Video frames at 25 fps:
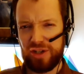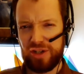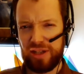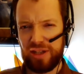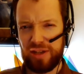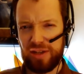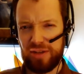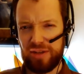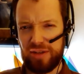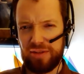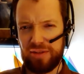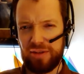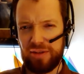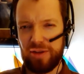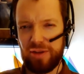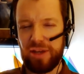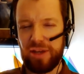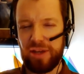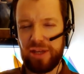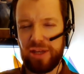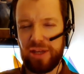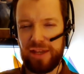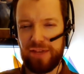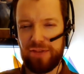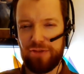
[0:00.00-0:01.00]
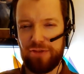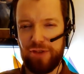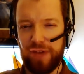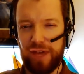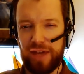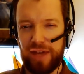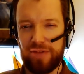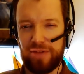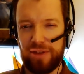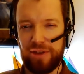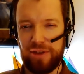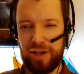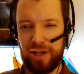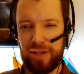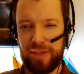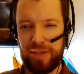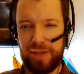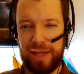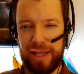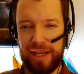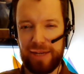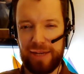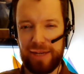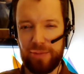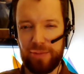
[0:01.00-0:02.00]
And okay, 5. They have 5, and they're going to be
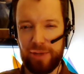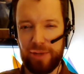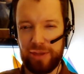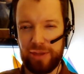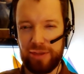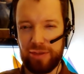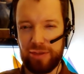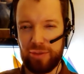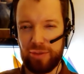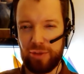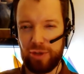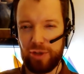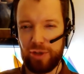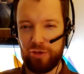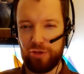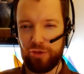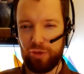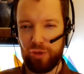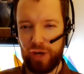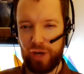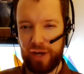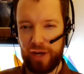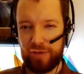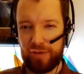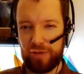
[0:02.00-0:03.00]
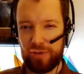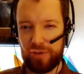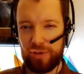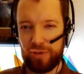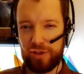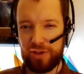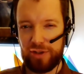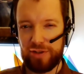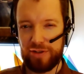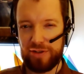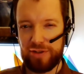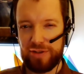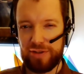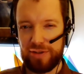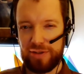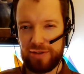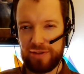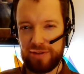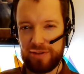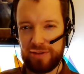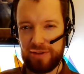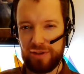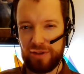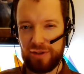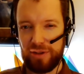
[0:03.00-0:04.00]
adding, what, 3 or 4 afterwards
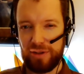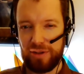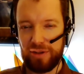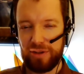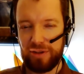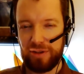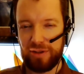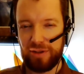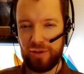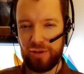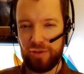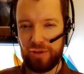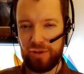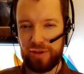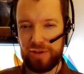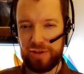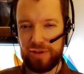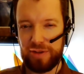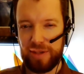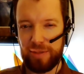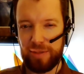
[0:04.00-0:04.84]
over the summer?